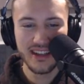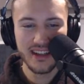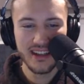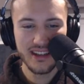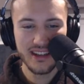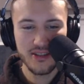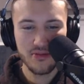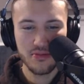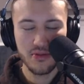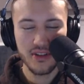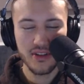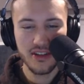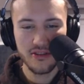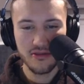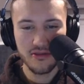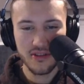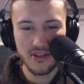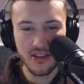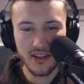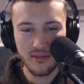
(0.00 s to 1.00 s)
It's pretty
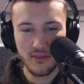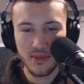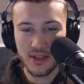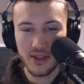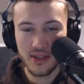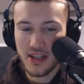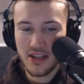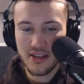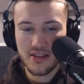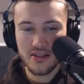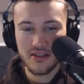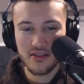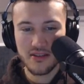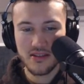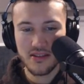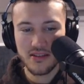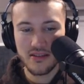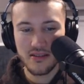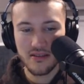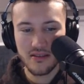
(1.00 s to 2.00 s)
interesting. But the kitchen
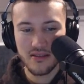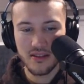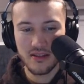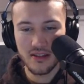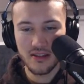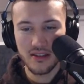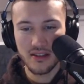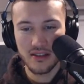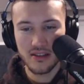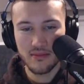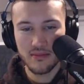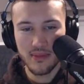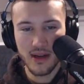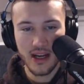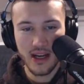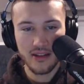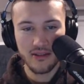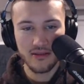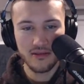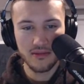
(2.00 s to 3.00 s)
looks good. The
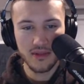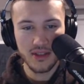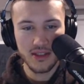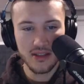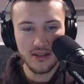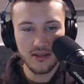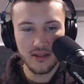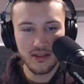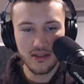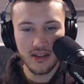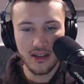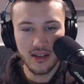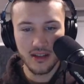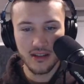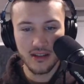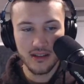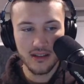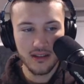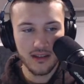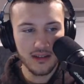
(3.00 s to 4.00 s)
bathroom doesn't look that.
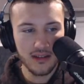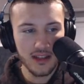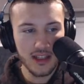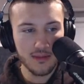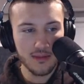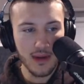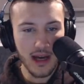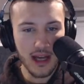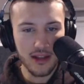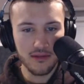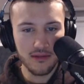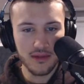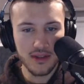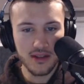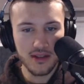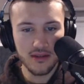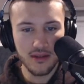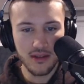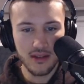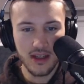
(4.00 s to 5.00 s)
This bathroom
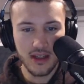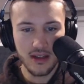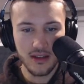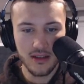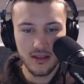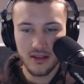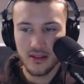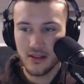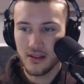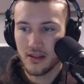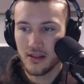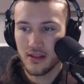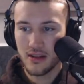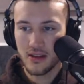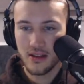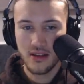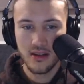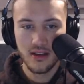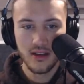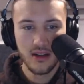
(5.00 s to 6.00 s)
doesn't look that good.
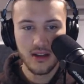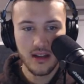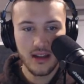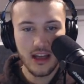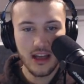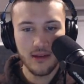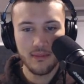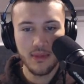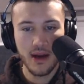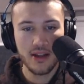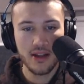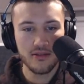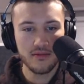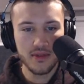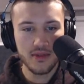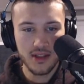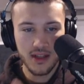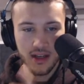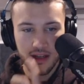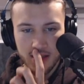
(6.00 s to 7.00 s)
That
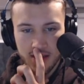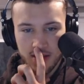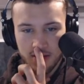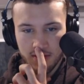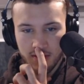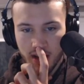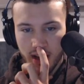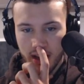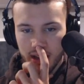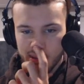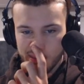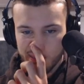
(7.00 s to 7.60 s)
bathroom's nice, right?